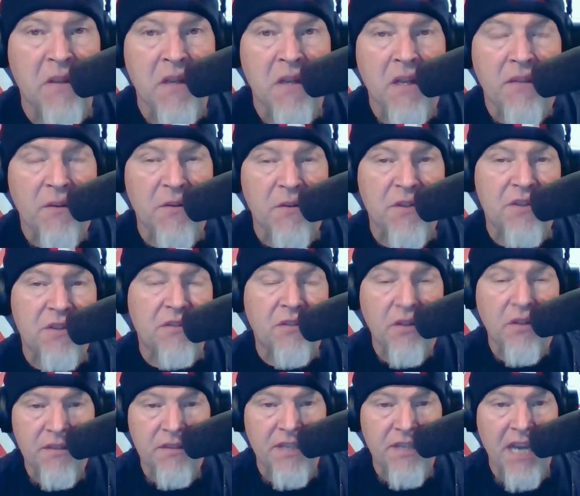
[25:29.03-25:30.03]
There's
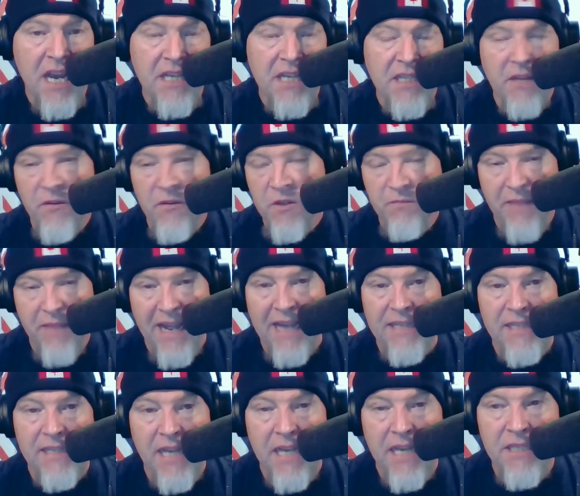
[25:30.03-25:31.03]
good taste and there's
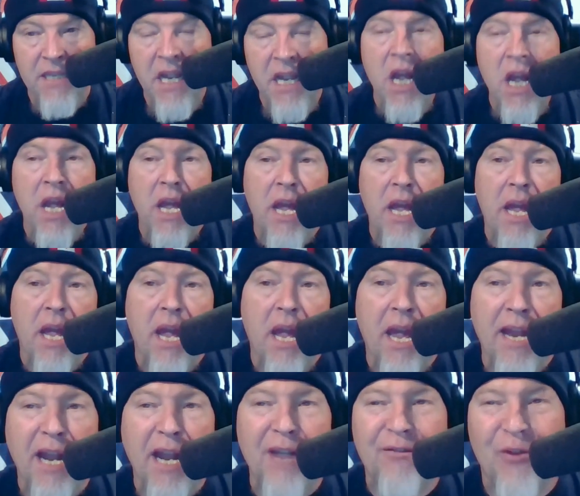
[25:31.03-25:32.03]
bad taste.
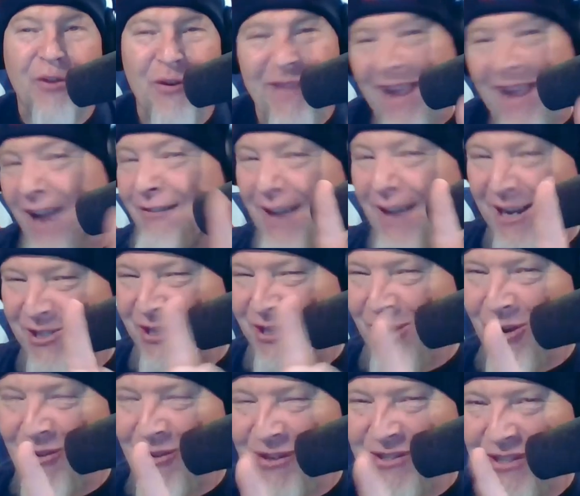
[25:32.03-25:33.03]
And I've actually
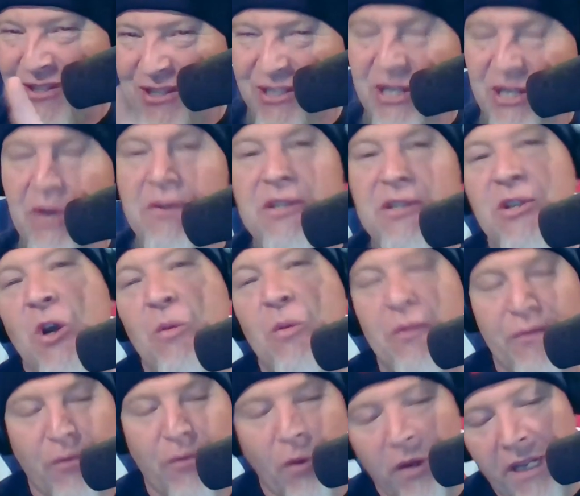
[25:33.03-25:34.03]
heard this excuse
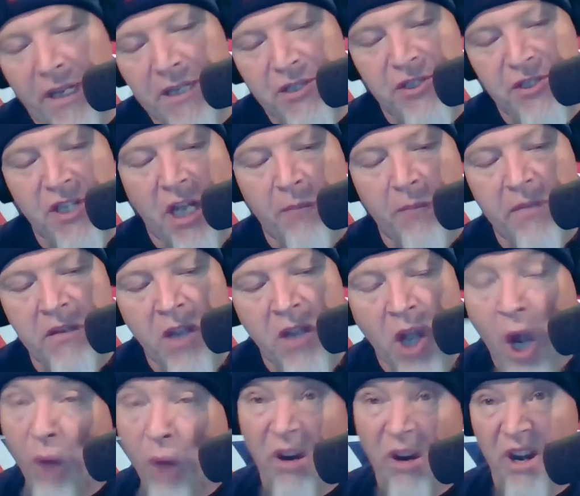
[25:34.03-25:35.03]
before, ladies and gentlemen.
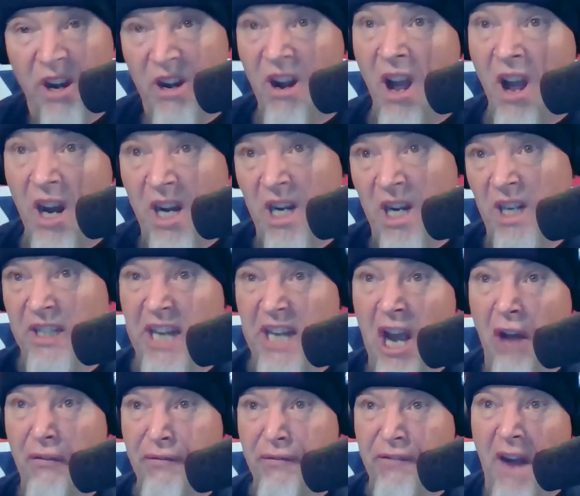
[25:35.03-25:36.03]
Well, you're not going to
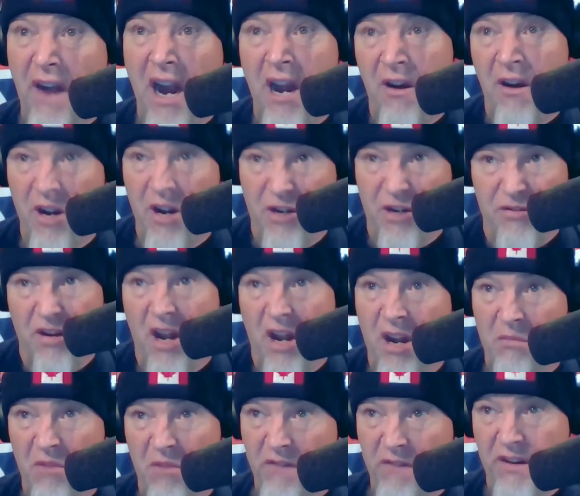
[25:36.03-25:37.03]
yell fire in a
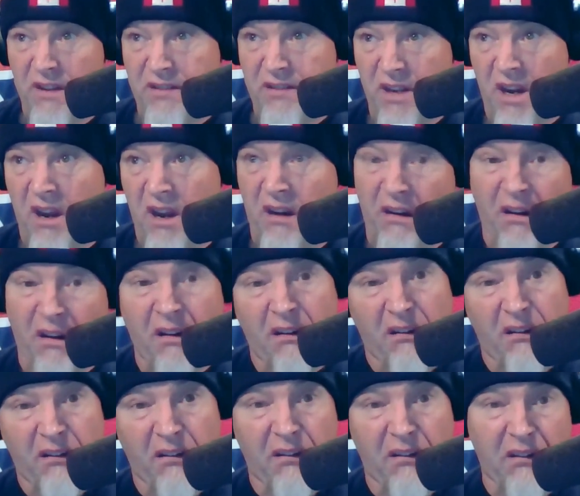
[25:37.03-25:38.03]
crowded movie theater.
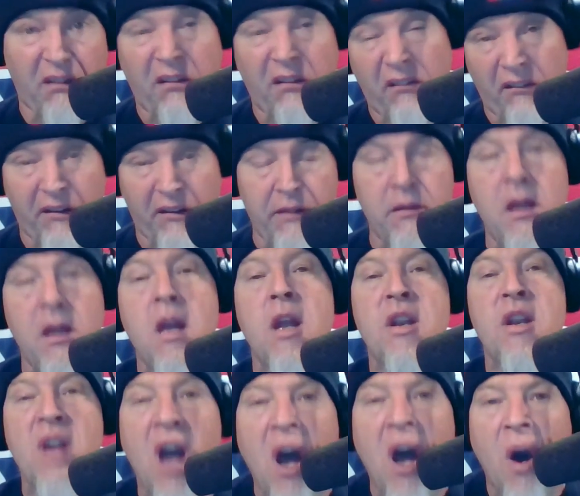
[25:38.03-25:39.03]

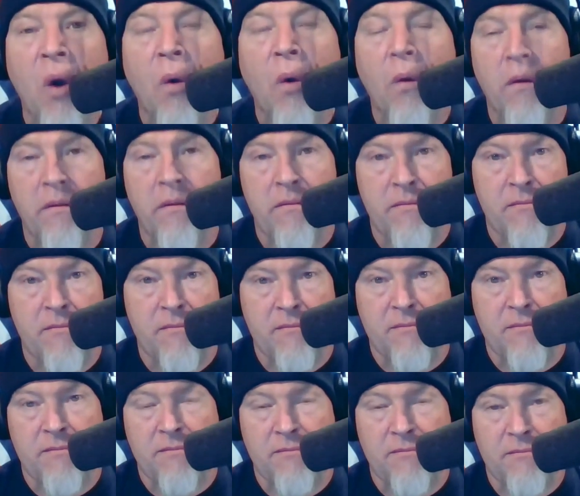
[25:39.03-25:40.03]
No.
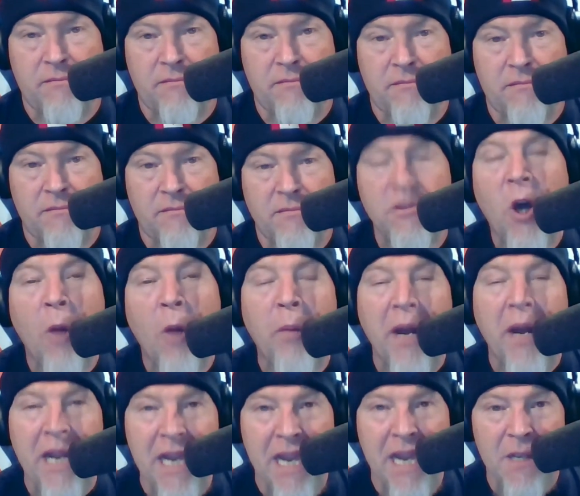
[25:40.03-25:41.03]

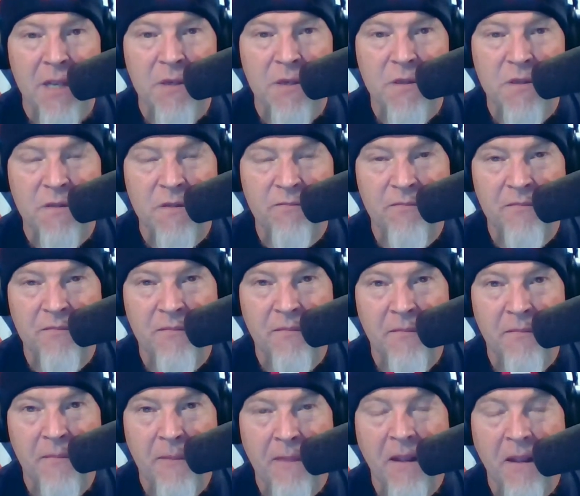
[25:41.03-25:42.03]
Nobody is.
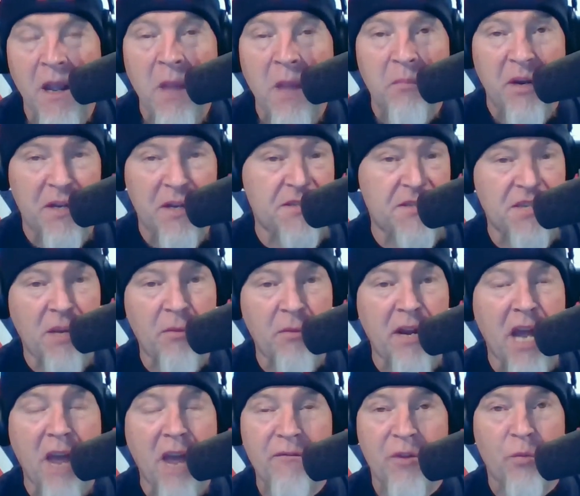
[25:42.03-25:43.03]
But does someone
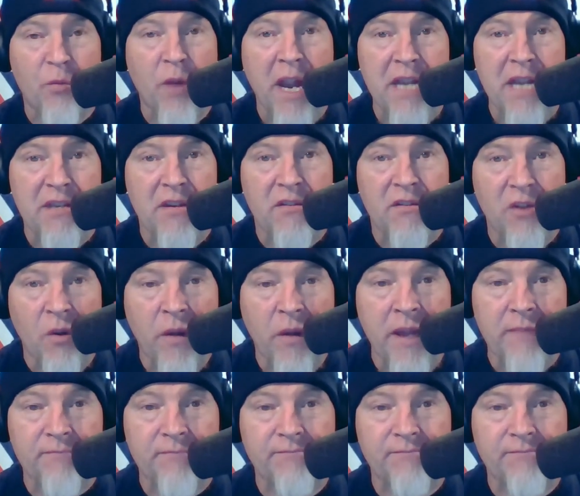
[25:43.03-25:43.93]
have the right to do it?